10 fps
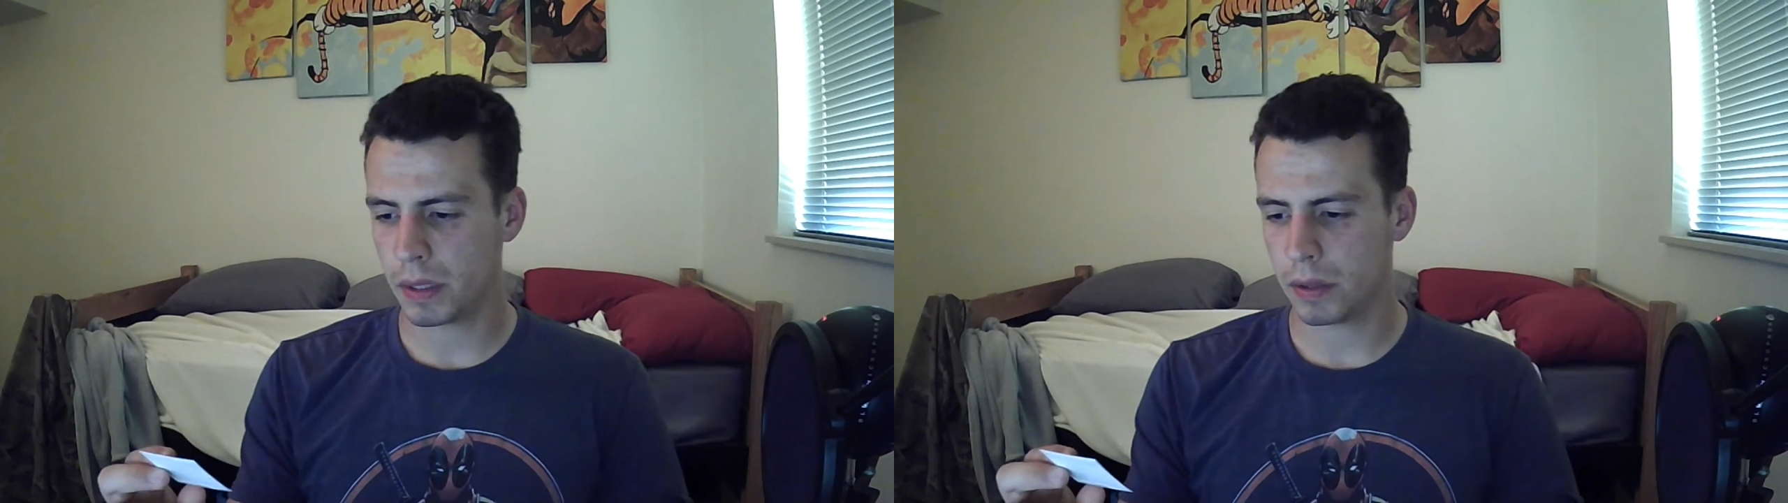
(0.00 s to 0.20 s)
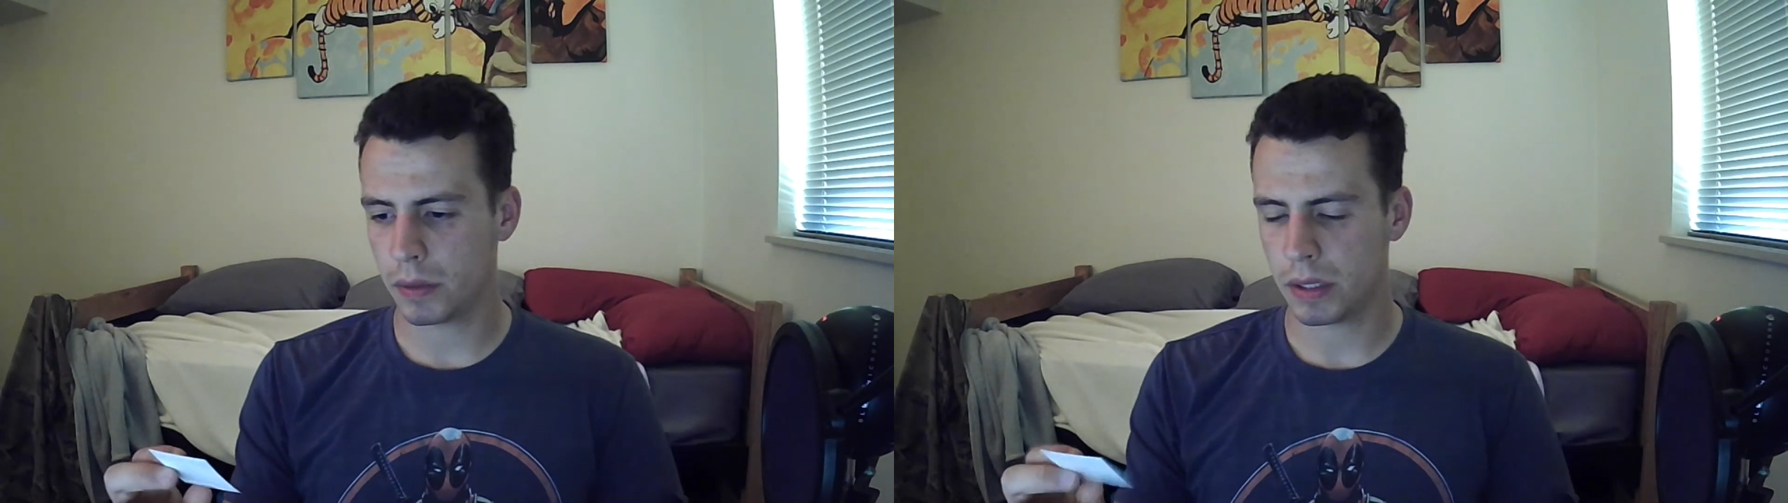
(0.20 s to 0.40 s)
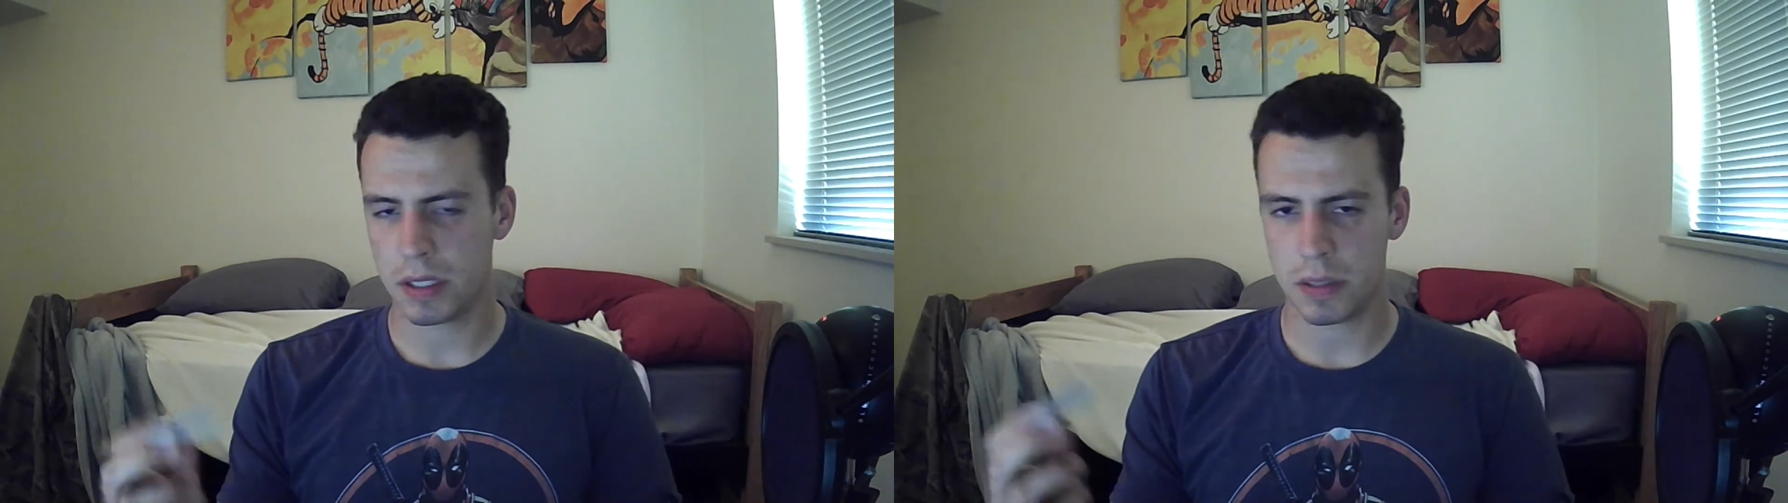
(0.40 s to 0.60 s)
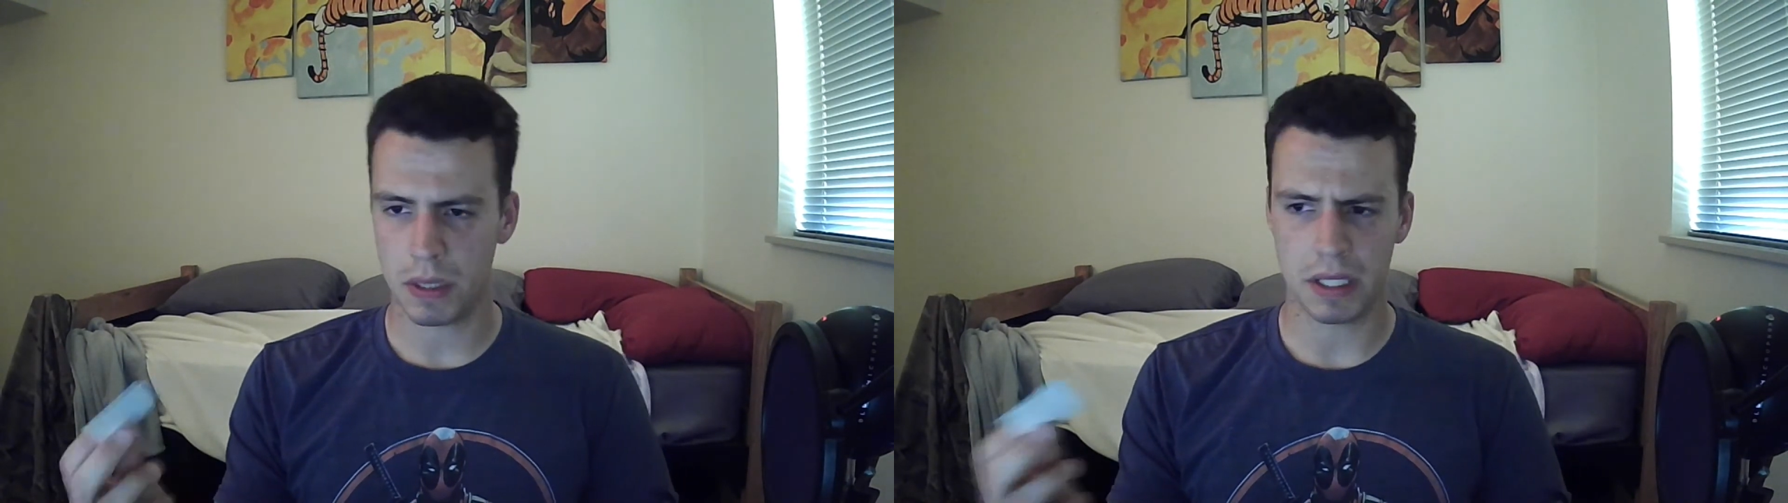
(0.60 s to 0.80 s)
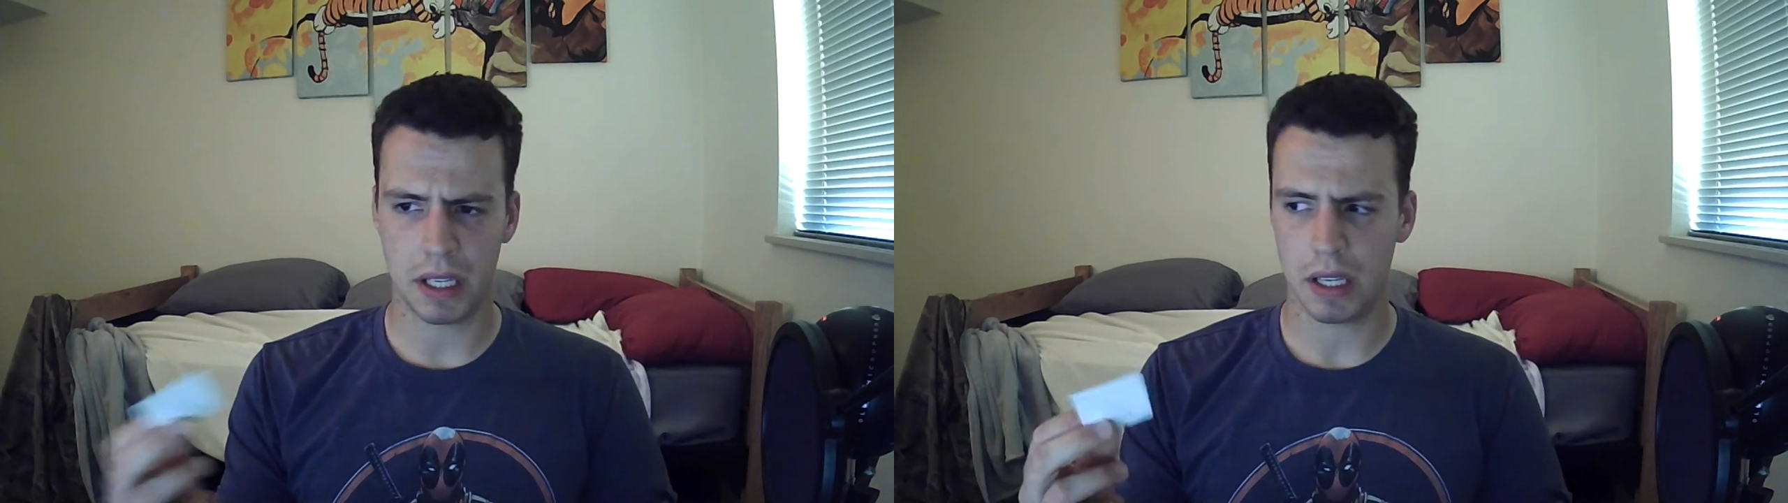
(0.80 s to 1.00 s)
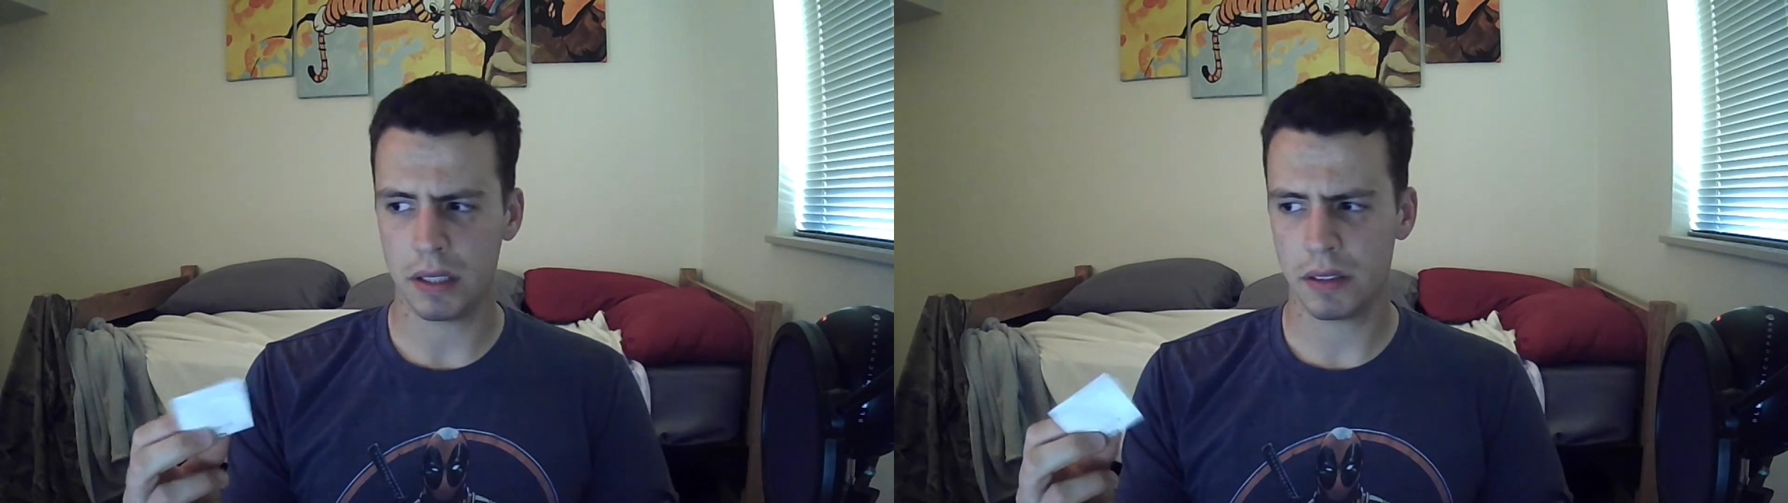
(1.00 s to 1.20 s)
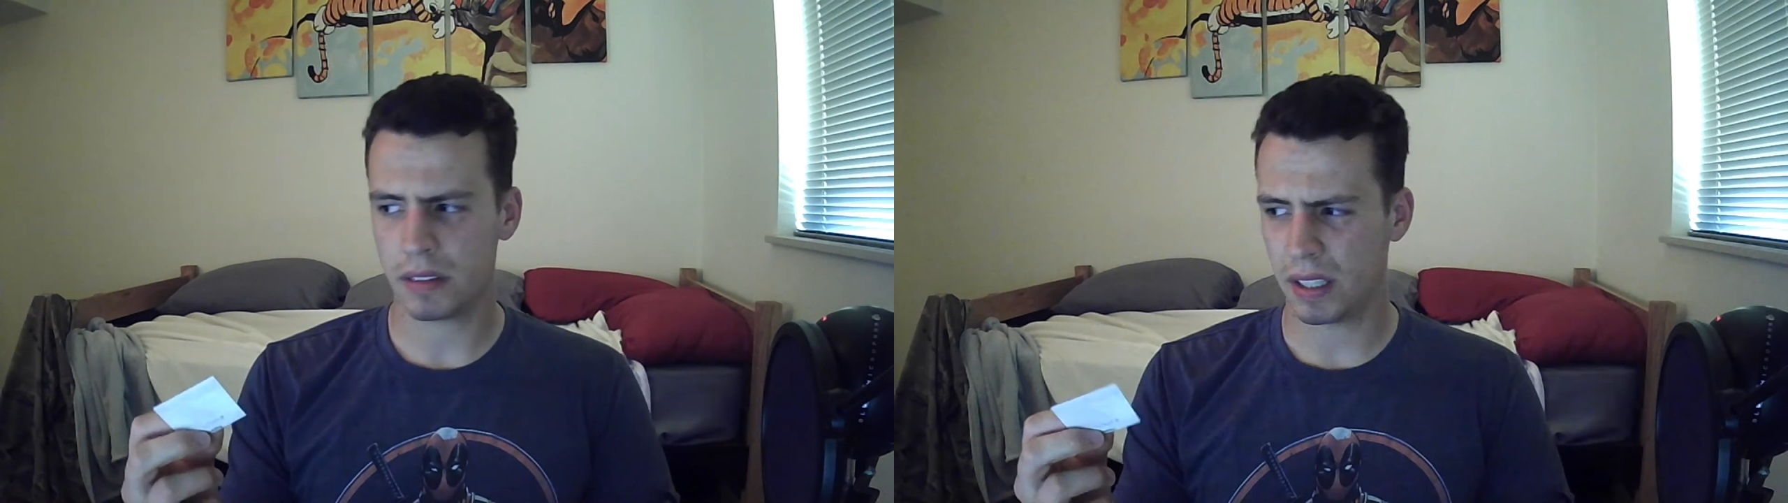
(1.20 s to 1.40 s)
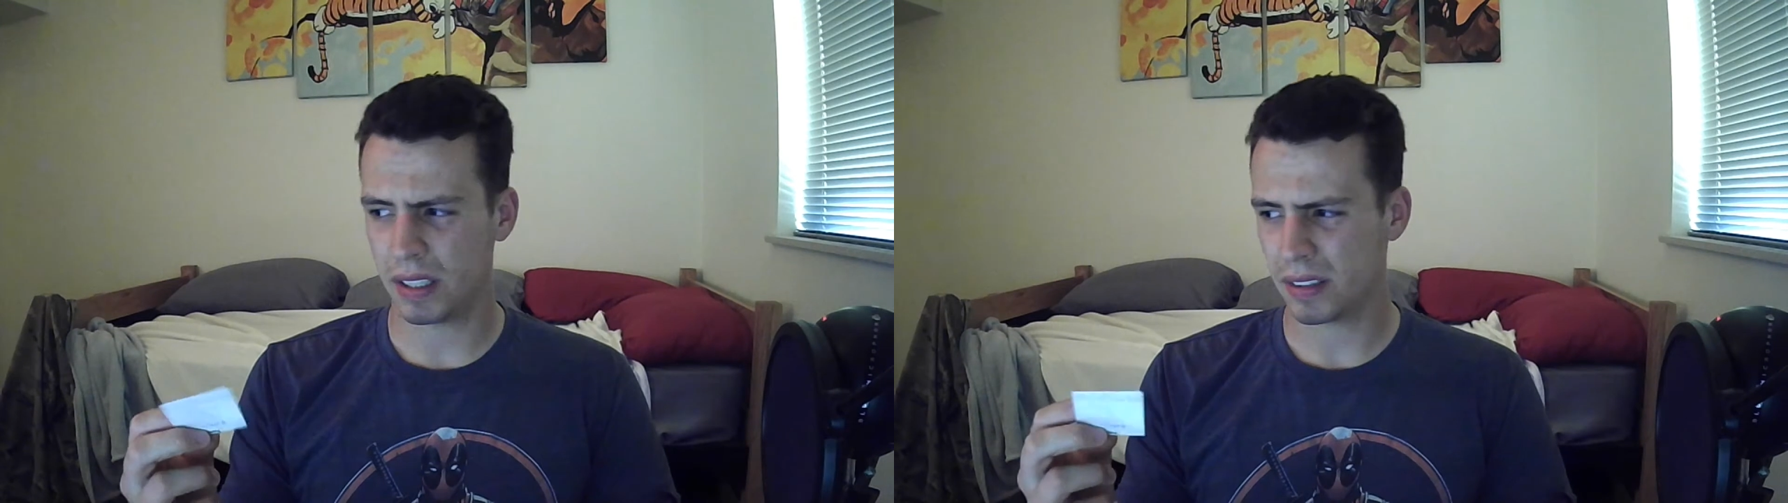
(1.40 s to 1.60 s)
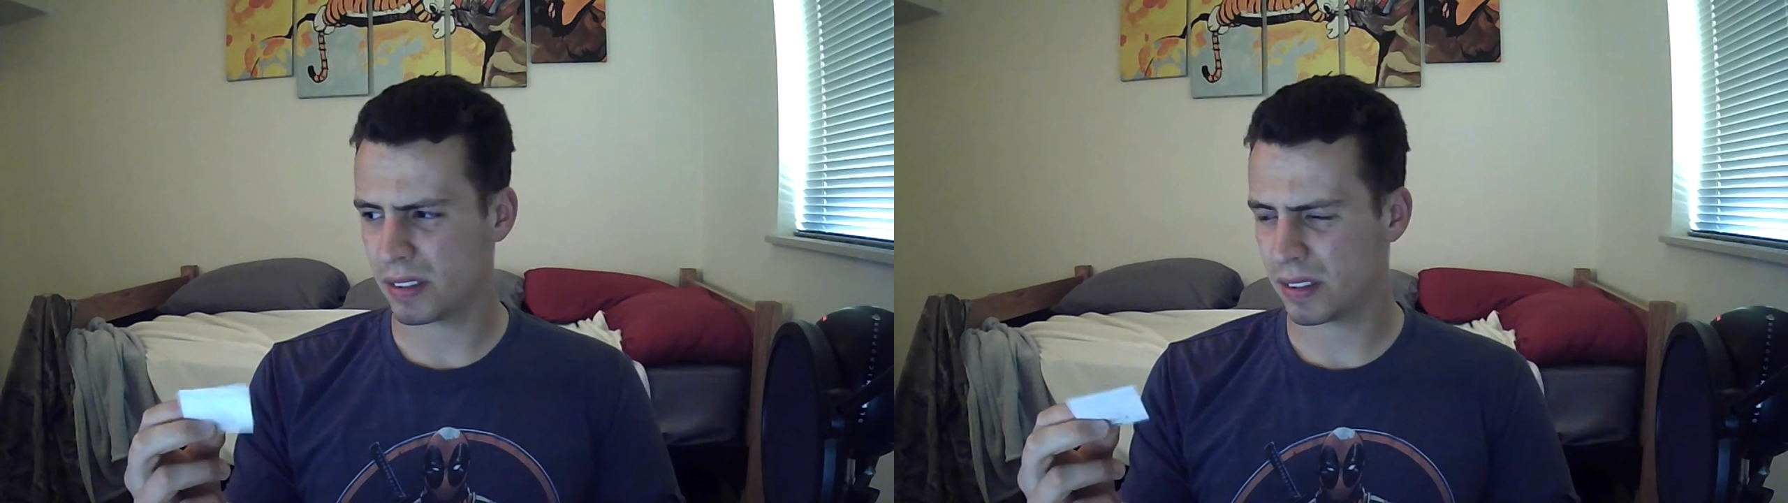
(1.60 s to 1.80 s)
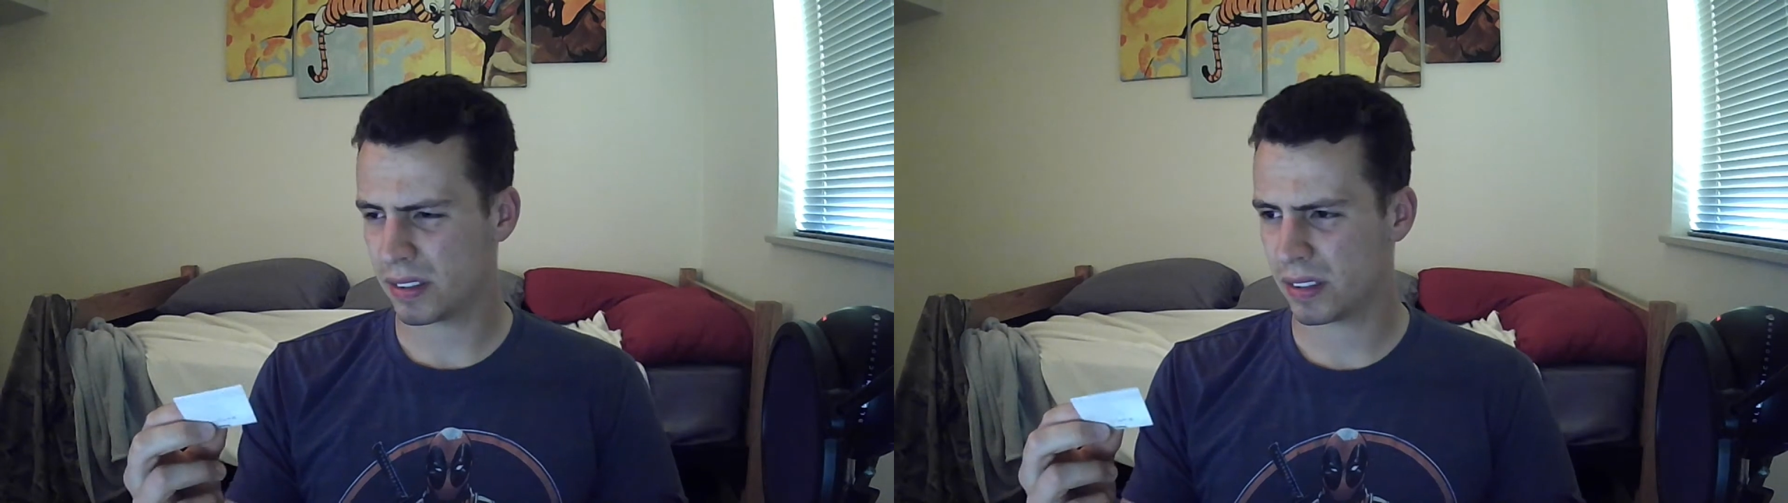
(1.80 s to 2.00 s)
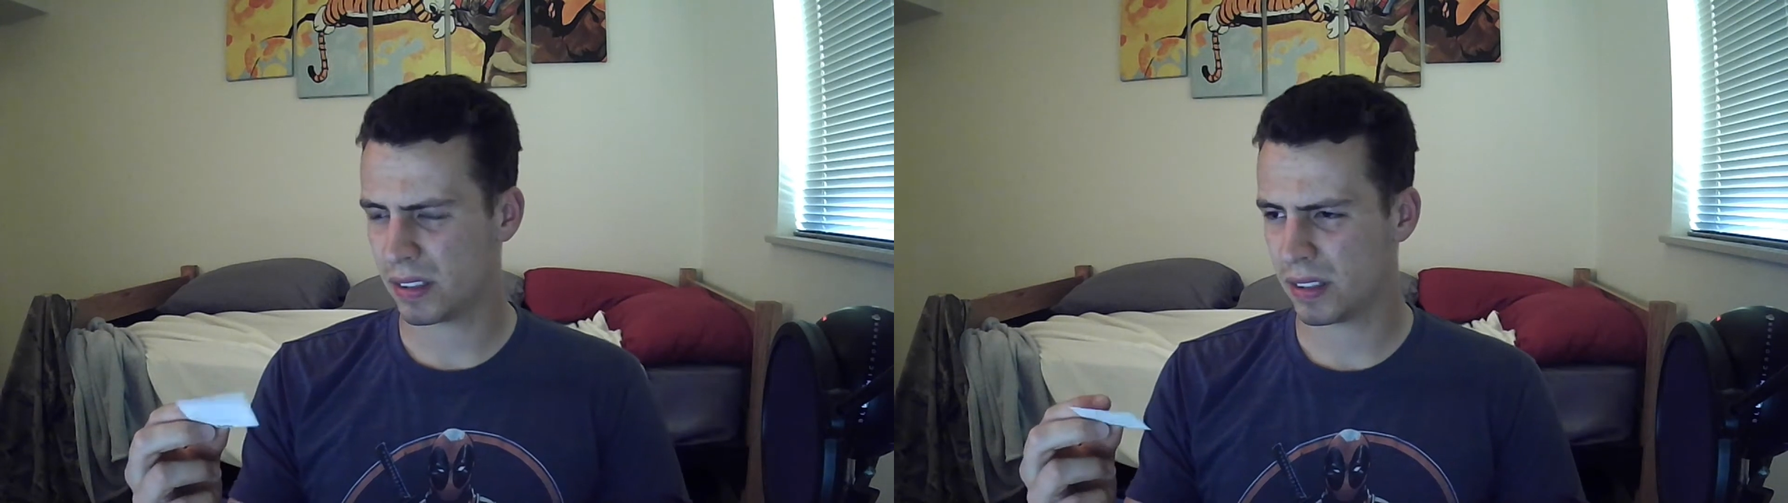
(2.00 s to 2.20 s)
I mean, he's been dead since...